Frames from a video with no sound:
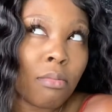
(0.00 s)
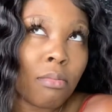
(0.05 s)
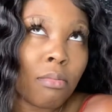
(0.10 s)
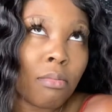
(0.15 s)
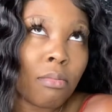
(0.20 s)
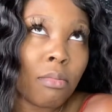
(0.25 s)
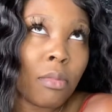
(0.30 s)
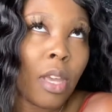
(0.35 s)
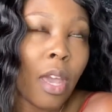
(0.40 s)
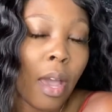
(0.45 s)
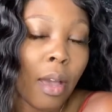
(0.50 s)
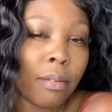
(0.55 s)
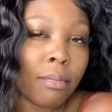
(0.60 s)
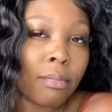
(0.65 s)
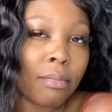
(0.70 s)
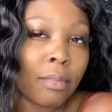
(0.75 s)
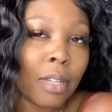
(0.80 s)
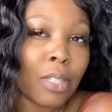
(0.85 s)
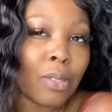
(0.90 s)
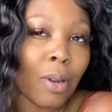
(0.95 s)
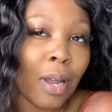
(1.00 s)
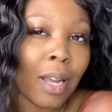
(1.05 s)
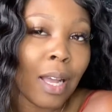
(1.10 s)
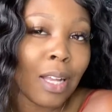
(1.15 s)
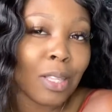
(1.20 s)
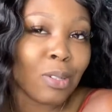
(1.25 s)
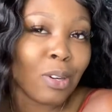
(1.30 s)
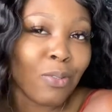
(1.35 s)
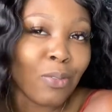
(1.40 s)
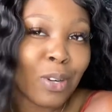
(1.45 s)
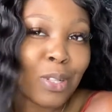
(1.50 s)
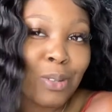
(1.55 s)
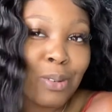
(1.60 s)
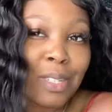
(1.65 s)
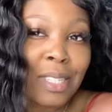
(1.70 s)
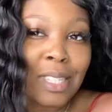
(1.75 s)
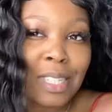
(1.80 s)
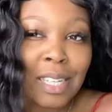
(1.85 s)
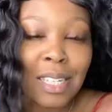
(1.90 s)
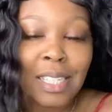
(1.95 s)
yeah, that's what I got, twenty-four,
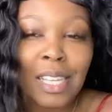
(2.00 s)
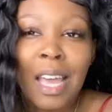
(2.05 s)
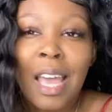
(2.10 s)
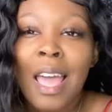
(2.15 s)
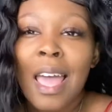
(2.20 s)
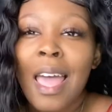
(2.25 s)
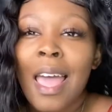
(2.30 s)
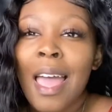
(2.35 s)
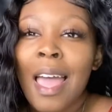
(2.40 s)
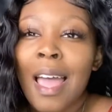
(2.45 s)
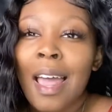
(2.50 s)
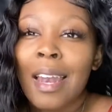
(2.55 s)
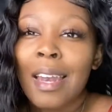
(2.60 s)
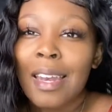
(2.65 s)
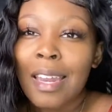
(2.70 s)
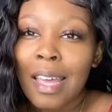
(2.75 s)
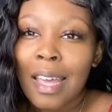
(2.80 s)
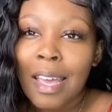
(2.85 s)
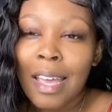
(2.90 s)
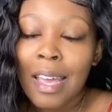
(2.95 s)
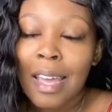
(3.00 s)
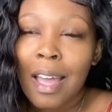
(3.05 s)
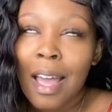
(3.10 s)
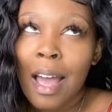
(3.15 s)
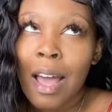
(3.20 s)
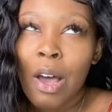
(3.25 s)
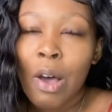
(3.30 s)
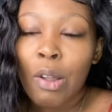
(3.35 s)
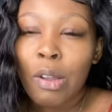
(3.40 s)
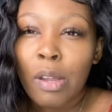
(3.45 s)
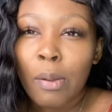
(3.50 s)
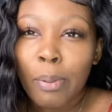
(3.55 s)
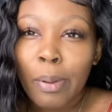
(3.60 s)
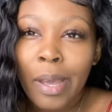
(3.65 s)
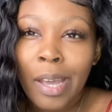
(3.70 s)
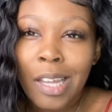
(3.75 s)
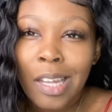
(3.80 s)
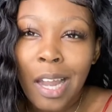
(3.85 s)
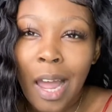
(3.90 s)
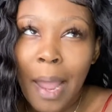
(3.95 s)
twenty-six, that I only
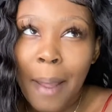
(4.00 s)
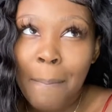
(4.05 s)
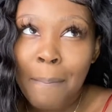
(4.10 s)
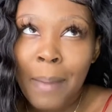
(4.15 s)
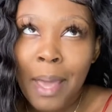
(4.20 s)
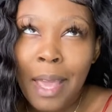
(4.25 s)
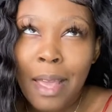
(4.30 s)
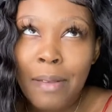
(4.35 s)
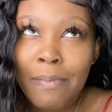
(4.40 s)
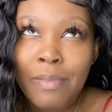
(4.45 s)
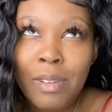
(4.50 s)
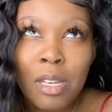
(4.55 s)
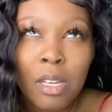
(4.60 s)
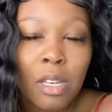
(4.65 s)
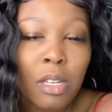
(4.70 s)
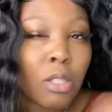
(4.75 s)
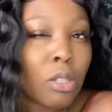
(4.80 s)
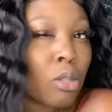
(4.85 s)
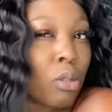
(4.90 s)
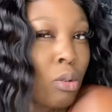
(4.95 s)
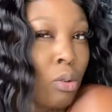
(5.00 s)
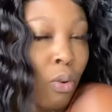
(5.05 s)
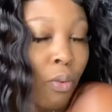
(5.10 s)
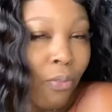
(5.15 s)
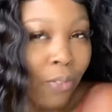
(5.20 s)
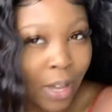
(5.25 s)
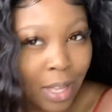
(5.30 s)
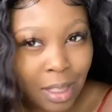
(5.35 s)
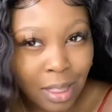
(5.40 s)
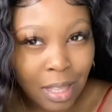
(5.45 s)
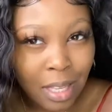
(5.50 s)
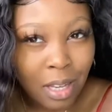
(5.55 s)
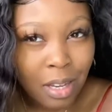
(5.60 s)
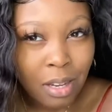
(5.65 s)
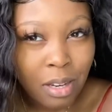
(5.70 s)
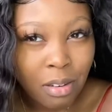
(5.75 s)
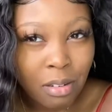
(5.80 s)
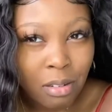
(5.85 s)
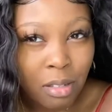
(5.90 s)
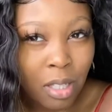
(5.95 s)
paid like maybe two
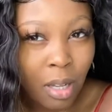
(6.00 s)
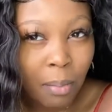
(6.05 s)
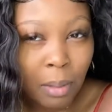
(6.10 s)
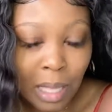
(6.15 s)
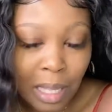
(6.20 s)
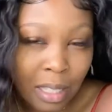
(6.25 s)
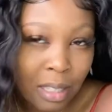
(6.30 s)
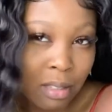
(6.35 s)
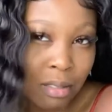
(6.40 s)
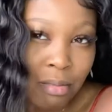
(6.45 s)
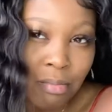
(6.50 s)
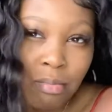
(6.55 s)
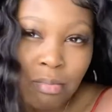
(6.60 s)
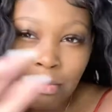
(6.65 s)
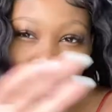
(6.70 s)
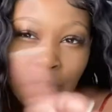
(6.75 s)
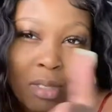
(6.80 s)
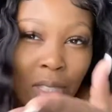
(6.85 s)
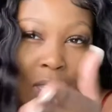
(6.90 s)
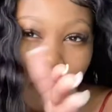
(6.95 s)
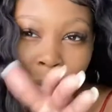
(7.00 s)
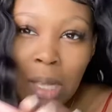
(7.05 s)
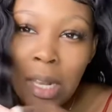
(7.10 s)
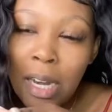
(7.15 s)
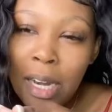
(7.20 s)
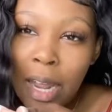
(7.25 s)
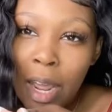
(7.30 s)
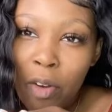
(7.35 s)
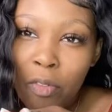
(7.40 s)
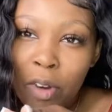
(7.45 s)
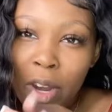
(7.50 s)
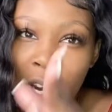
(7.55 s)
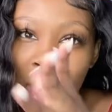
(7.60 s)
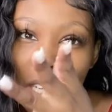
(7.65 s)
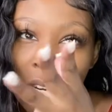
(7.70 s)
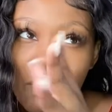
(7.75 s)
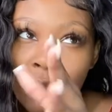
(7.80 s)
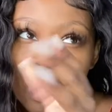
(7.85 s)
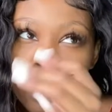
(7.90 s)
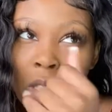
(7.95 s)
fifty, something, something in that range.
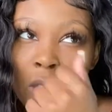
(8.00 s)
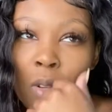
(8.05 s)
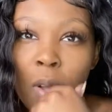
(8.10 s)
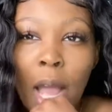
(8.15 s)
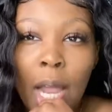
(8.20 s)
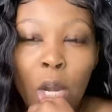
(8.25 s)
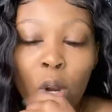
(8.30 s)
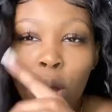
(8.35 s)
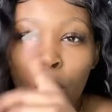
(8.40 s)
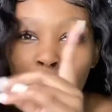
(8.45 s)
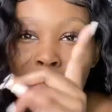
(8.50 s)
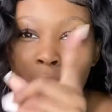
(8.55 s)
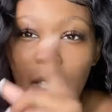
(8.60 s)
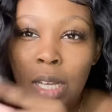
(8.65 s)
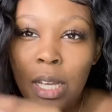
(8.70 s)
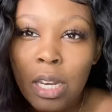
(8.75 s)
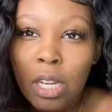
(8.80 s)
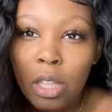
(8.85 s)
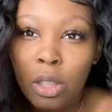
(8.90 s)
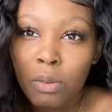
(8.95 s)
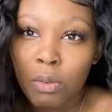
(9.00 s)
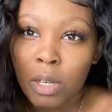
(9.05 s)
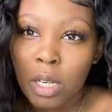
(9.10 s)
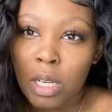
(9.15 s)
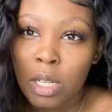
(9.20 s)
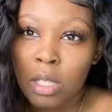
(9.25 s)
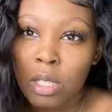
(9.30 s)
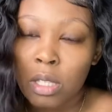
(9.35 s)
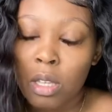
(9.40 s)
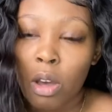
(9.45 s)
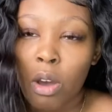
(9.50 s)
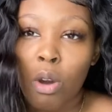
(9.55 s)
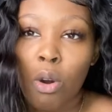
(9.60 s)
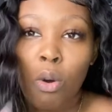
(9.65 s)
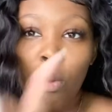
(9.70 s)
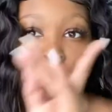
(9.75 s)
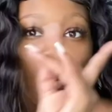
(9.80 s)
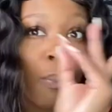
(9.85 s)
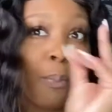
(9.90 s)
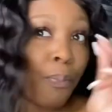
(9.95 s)
It was in two, I know it wasn't in the three,
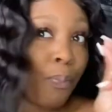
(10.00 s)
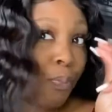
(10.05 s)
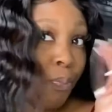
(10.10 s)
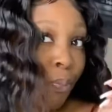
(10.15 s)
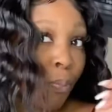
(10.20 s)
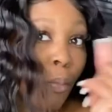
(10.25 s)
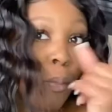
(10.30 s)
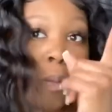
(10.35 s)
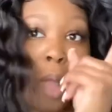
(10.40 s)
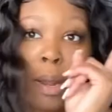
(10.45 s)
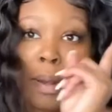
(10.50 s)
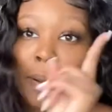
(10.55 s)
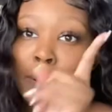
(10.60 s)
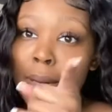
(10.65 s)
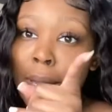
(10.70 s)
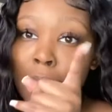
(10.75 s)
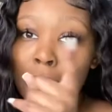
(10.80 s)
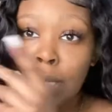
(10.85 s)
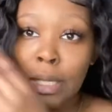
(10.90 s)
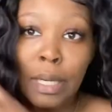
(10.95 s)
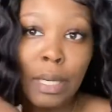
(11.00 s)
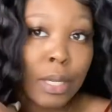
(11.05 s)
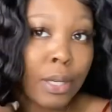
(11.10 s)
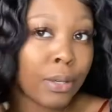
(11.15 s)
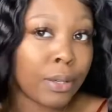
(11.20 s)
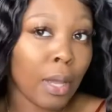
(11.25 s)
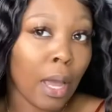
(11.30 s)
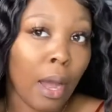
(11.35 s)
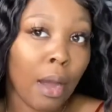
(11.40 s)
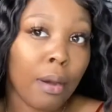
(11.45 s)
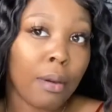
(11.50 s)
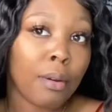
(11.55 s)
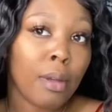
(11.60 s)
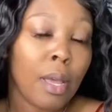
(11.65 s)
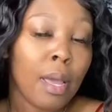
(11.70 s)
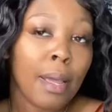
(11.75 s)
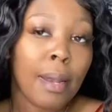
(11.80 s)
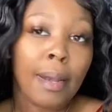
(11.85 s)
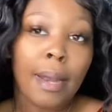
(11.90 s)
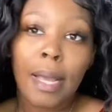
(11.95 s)
so that's a deal, y'all.
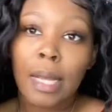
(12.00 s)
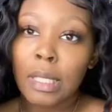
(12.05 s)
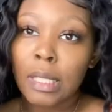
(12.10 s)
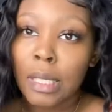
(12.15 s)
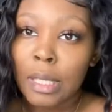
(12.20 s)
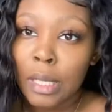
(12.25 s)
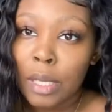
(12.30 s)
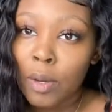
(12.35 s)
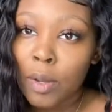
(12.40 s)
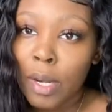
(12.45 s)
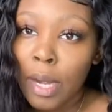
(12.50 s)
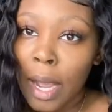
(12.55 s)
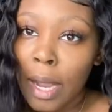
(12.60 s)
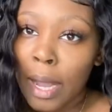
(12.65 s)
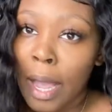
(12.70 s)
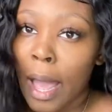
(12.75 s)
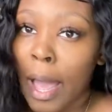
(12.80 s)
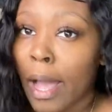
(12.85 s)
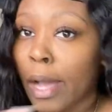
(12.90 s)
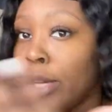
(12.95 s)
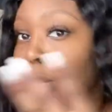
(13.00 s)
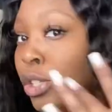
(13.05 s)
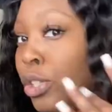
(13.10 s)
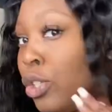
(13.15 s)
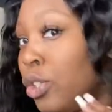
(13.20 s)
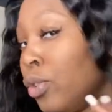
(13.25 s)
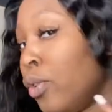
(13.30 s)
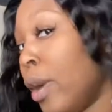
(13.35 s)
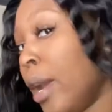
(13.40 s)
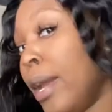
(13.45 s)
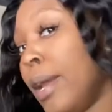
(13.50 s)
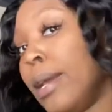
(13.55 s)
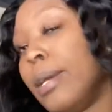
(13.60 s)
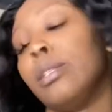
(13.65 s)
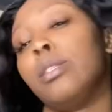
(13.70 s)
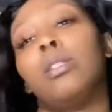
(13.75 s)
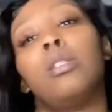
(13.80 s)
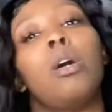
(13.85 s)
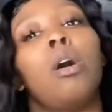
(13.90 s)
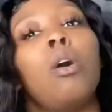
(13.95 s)
That is a deal, and I got straight,
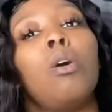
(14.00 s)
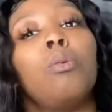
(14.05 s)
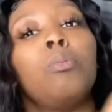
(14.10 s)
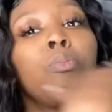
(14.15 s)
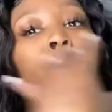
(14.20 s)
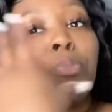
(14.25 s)
so